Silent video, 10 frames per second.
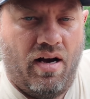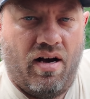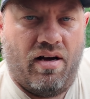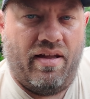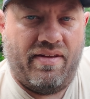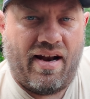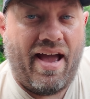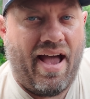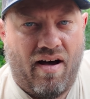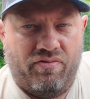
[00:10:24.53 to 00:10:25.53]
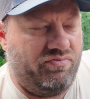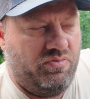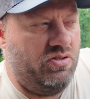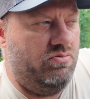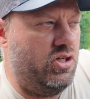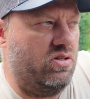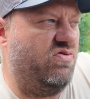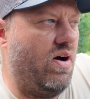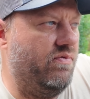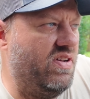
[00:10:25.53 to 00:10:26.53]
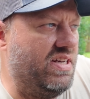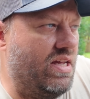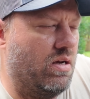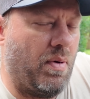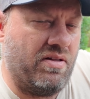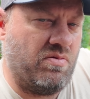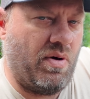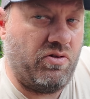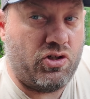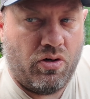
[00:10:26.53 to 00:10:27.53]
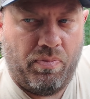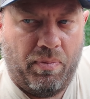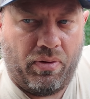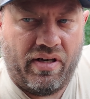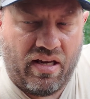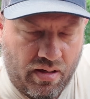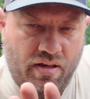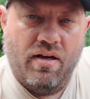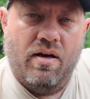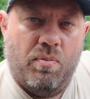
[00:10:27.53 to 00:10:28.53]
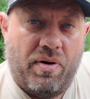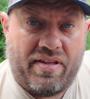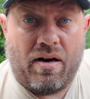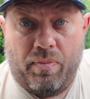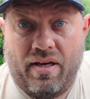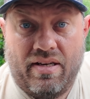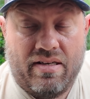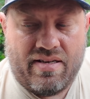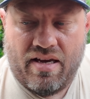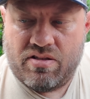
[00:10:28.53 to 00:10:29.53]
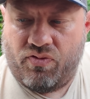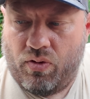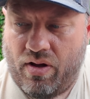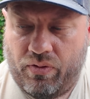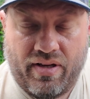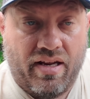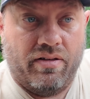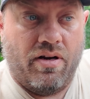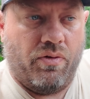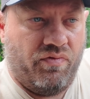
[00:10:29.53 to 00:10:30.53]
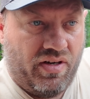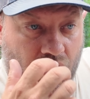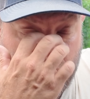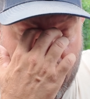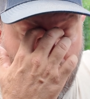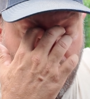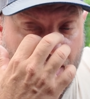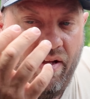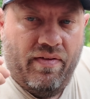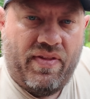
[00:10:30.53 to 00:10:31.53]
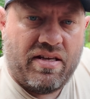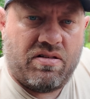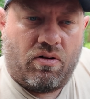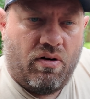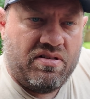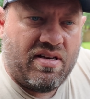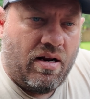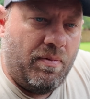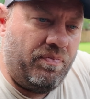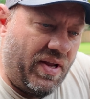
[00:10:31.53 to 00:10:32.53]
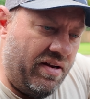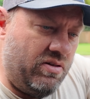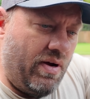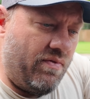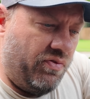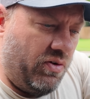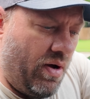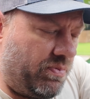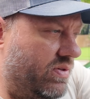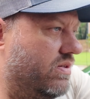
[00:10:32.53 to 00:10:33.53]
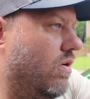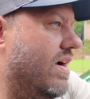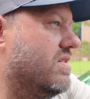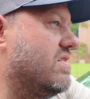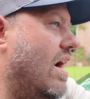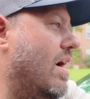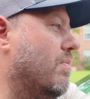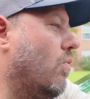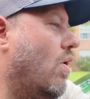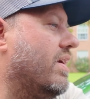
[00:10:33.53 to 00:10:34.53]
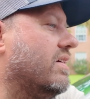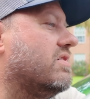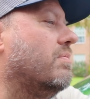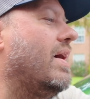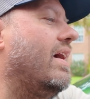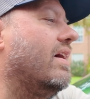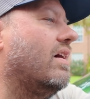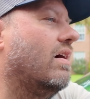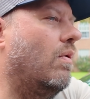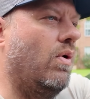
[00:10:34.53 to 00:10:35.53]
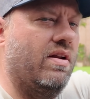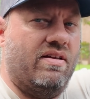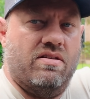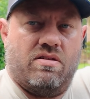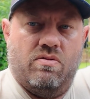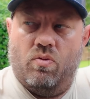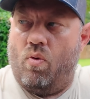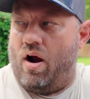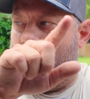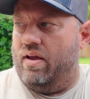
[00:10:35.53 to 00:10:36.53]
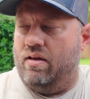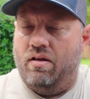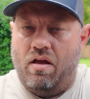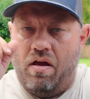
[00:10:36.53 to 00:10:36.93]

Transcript: uh, that I have just fine. 50 gigabytes a month should be plenty, but that'll be a neat test for another day in another video. So that's the current setup. I do have a few upgrades I'm wanting to make. I'm wanting to get some new wiring